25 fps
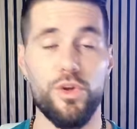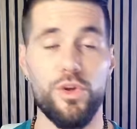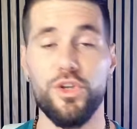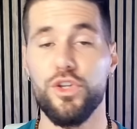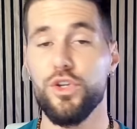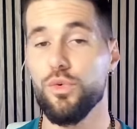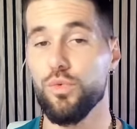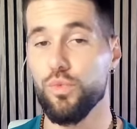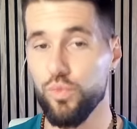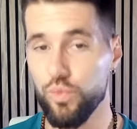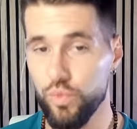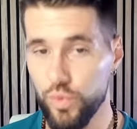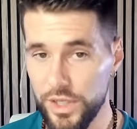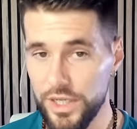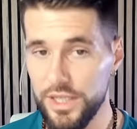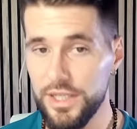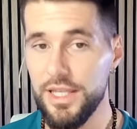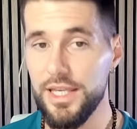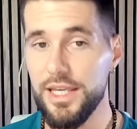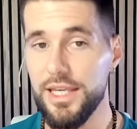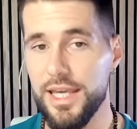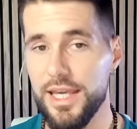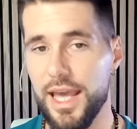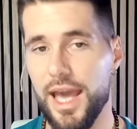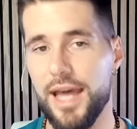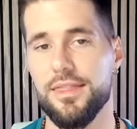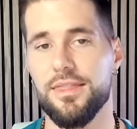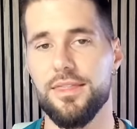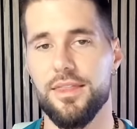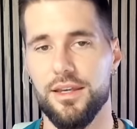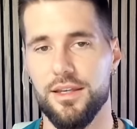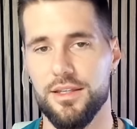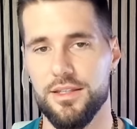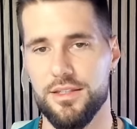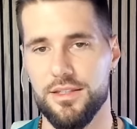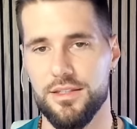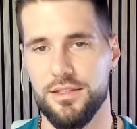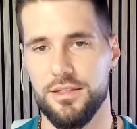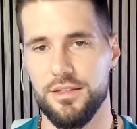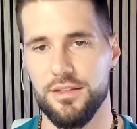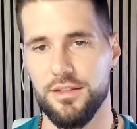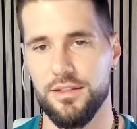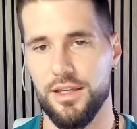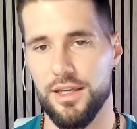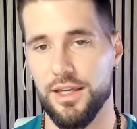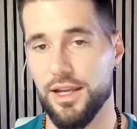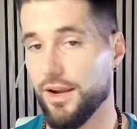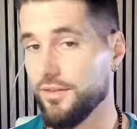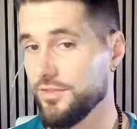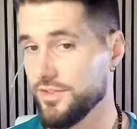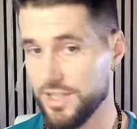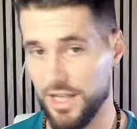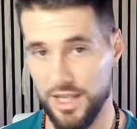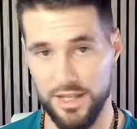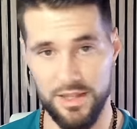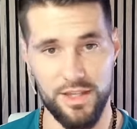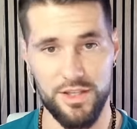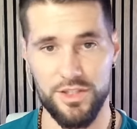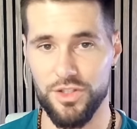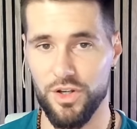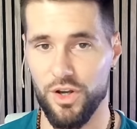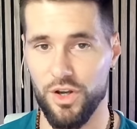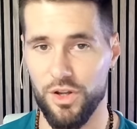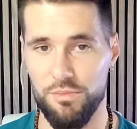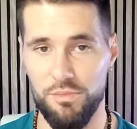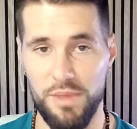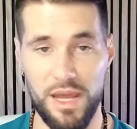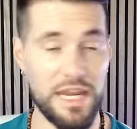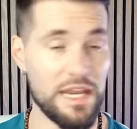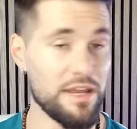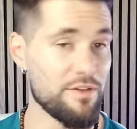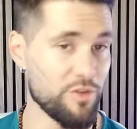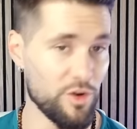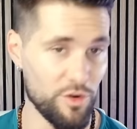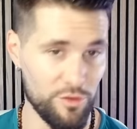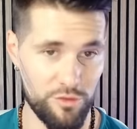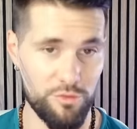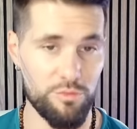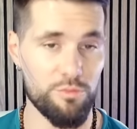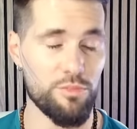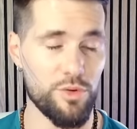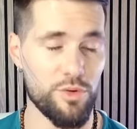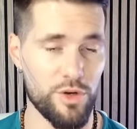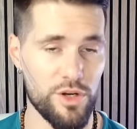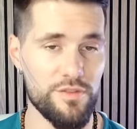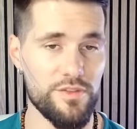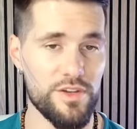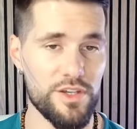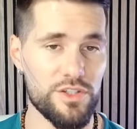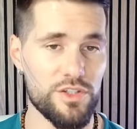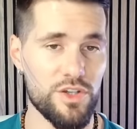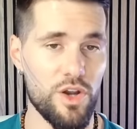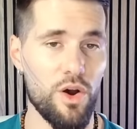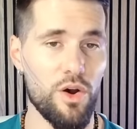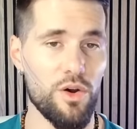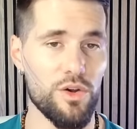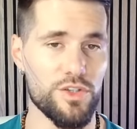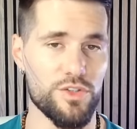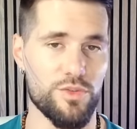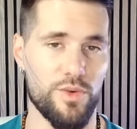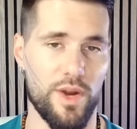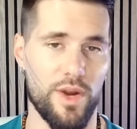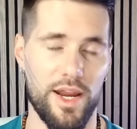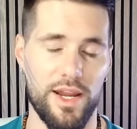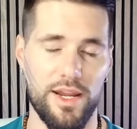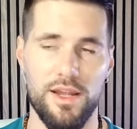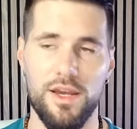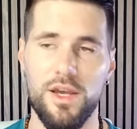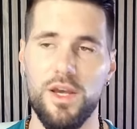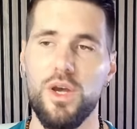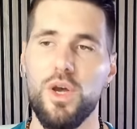you really get this, and I've said this on many of our previous calls, right?